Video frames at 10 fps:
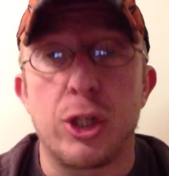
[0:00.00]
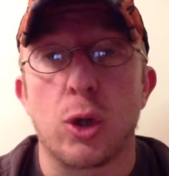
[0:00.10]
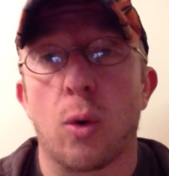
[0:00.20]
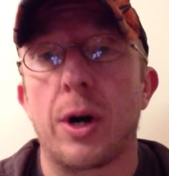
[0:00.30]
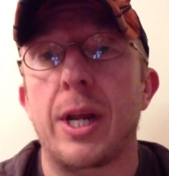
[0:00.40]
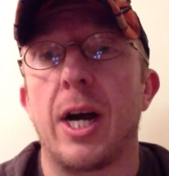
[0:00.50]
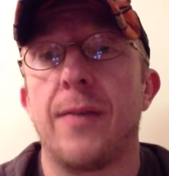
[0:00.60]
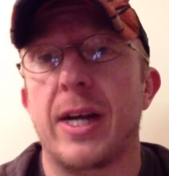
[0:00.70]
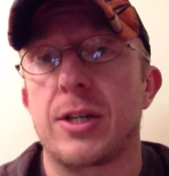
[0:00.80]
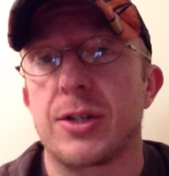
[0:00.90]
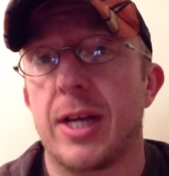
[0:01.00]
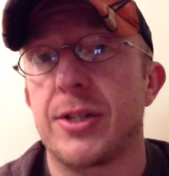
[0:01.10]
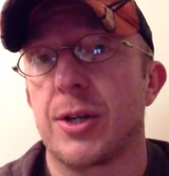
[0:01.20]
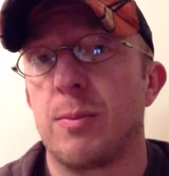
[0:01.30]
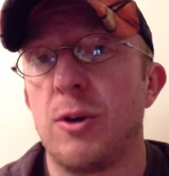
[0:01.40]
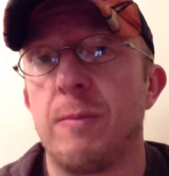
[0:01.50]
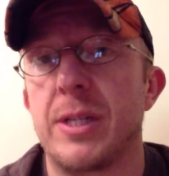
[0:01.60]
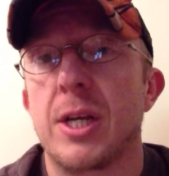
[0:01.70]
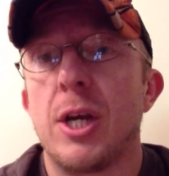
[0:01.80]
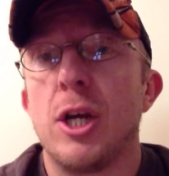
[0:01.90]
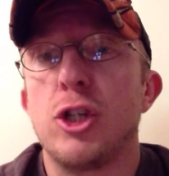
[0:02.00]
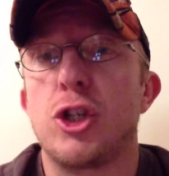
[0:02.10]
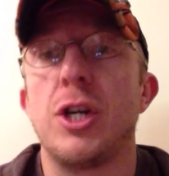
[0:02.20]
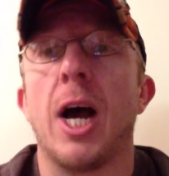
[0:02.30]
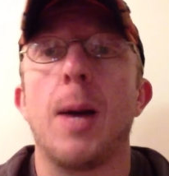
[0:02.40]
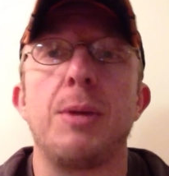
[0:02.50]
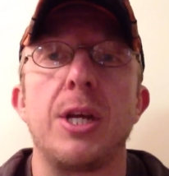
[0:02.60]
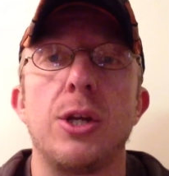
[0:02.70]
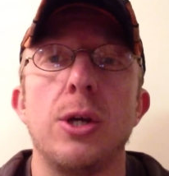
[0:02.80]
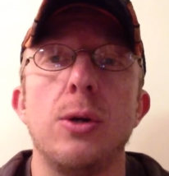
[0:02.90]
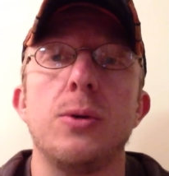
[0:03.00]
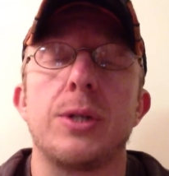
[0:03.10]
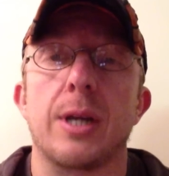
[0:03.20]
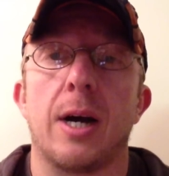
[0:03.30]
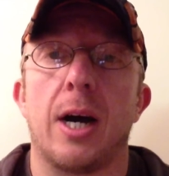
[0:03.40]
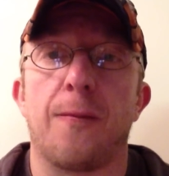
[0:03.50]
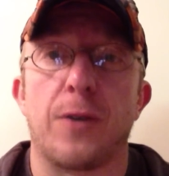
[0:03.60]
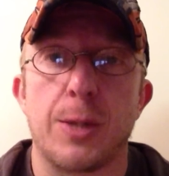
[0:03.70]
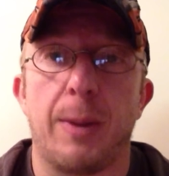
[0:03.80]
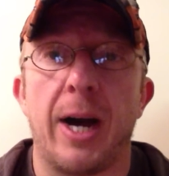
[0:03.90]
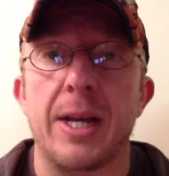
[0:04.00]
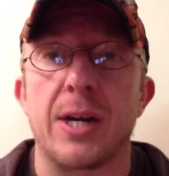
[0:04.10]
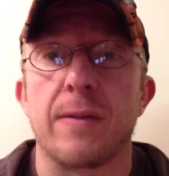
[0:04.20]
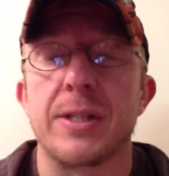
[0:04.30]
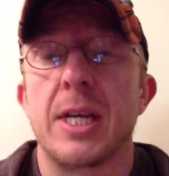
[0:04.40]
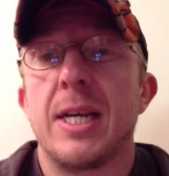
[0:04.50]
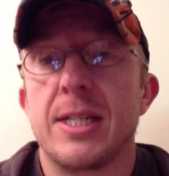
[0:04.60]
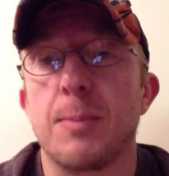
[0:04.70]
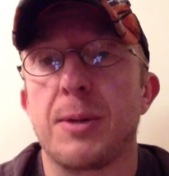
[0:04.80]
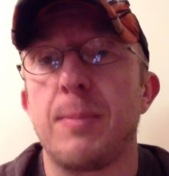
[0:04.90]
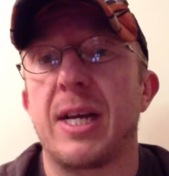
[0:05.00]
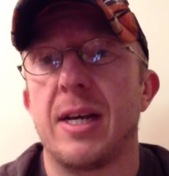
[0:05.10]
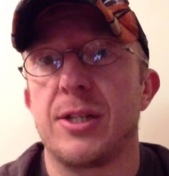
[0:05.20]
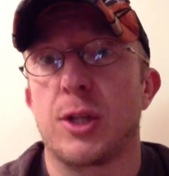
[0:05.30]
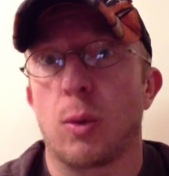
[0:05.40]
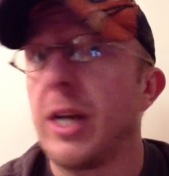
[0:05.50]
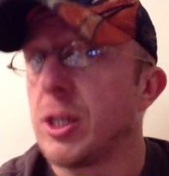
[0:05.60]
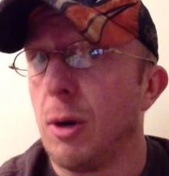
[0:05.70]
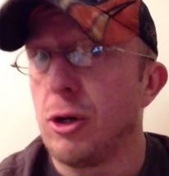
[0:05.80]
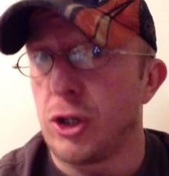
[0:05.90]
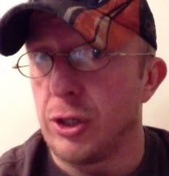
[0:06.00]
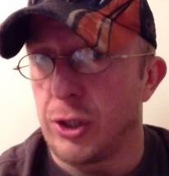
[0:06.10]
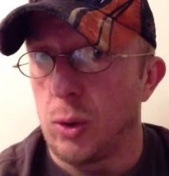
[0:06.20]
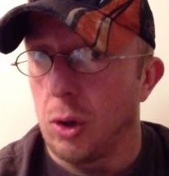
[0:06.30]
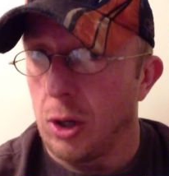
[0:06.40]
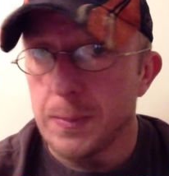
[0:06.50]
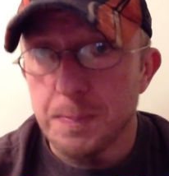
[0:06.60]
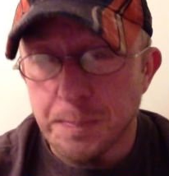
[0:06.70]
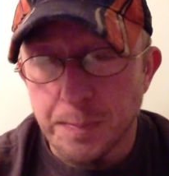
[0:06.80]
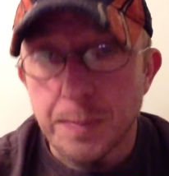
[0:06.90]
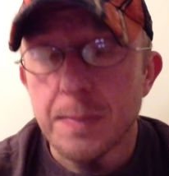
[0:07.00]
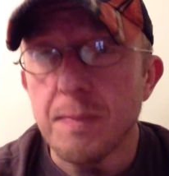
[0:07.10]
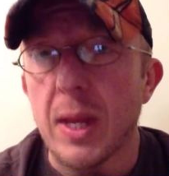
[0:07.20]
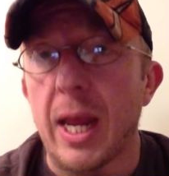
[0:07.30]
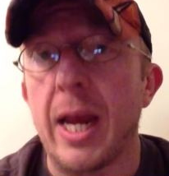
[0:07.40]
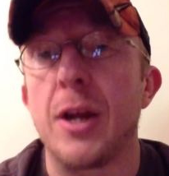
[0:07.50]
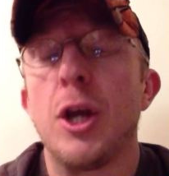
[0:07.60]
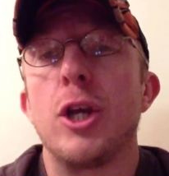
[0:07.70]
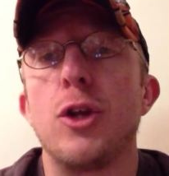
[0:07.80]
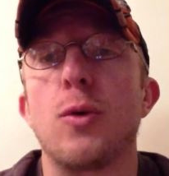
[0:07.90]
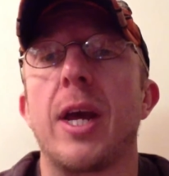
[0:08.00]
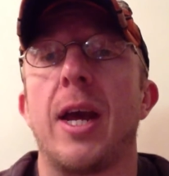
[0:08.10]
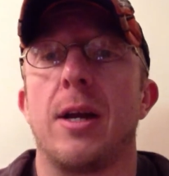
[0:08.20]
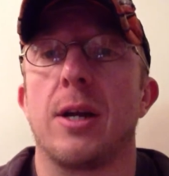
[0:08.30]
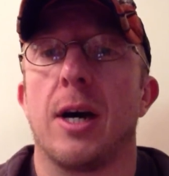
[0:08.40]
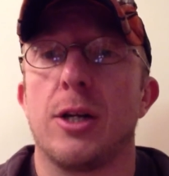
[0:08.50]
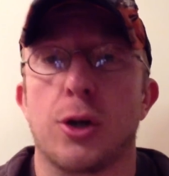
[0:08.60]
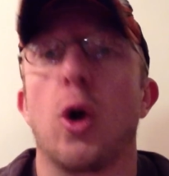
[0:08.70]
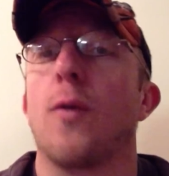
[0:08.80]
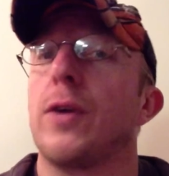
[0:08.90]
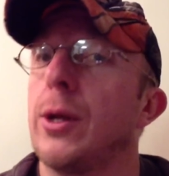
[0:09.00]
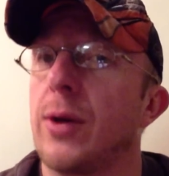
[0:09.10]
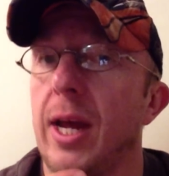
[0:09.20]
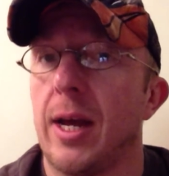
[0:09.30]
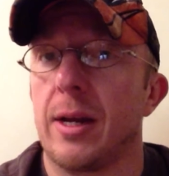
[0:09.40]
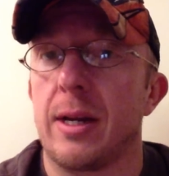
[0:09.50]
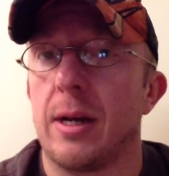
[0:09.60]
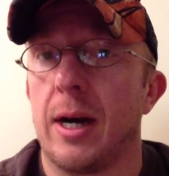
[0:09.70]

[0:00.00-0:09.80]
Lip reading: majority of exercises or movements should not be used for Tabata intervals simply because the range of motion is too long. And you can't turn over, you can't